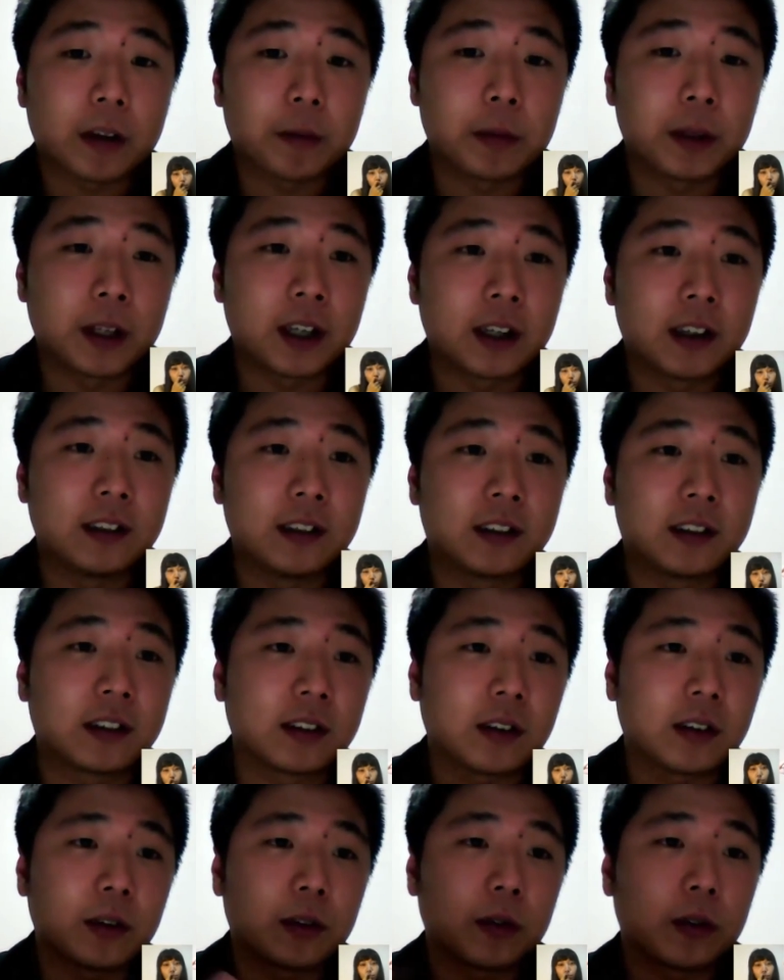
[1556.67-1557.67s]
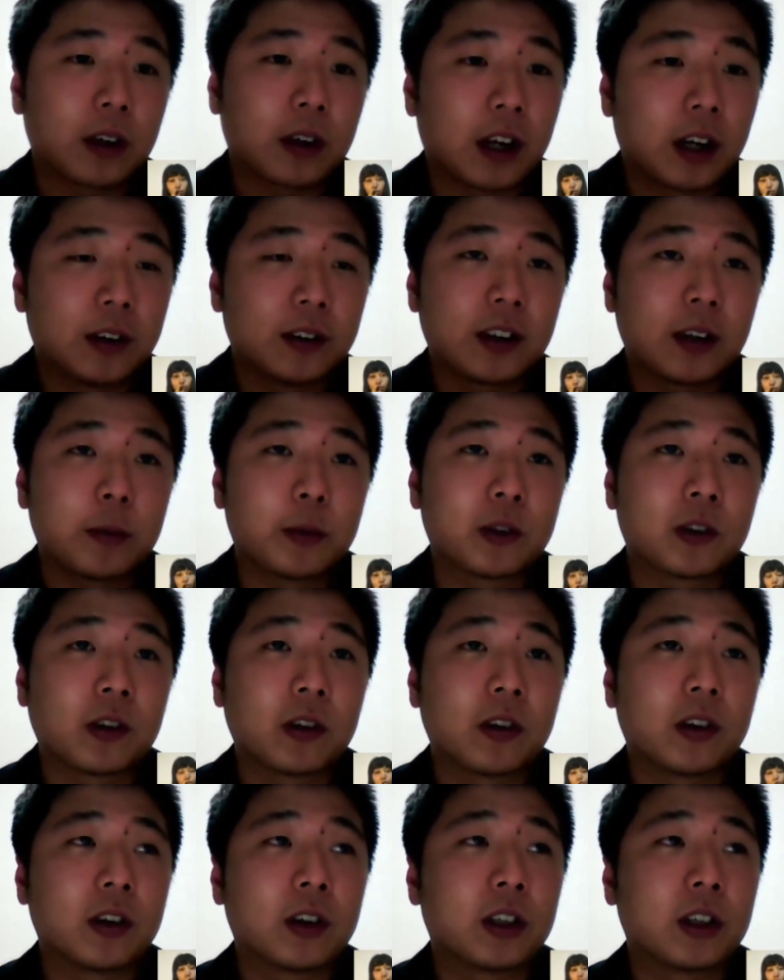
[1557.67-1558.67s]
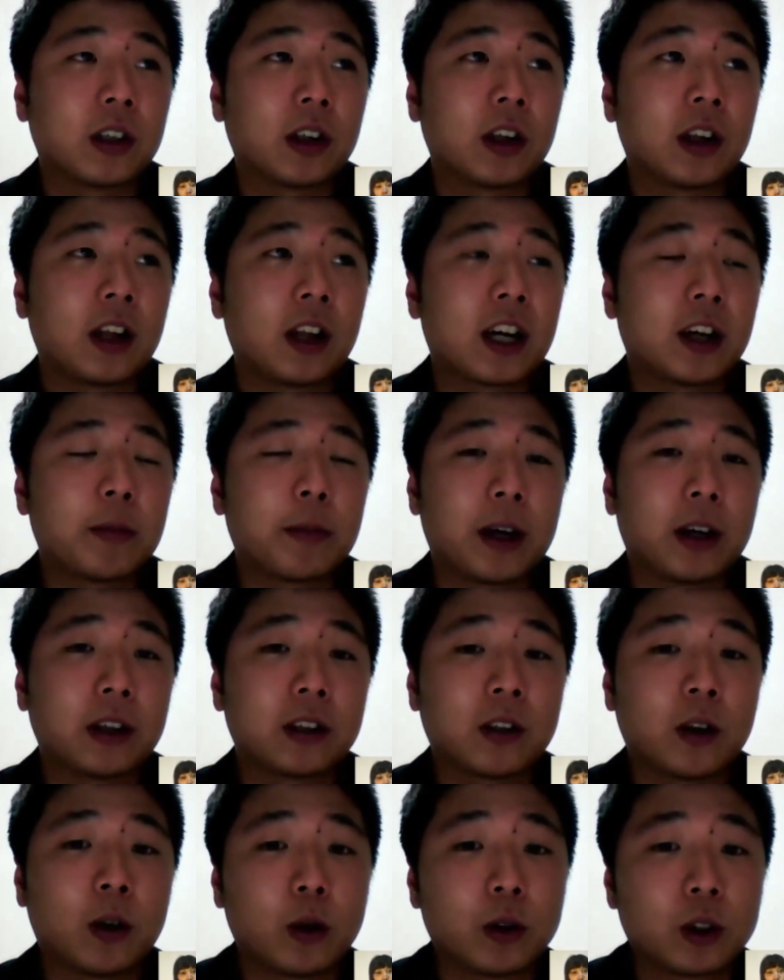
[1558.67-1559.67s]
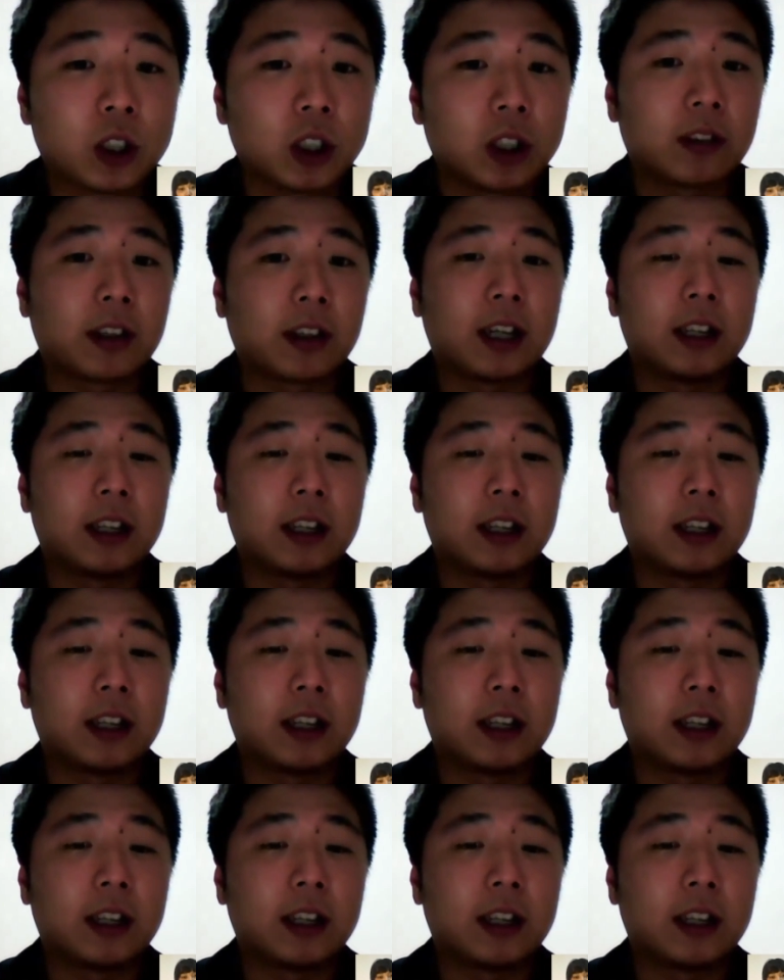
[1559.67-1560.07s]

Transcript: because I was able to learn a lot about cultures that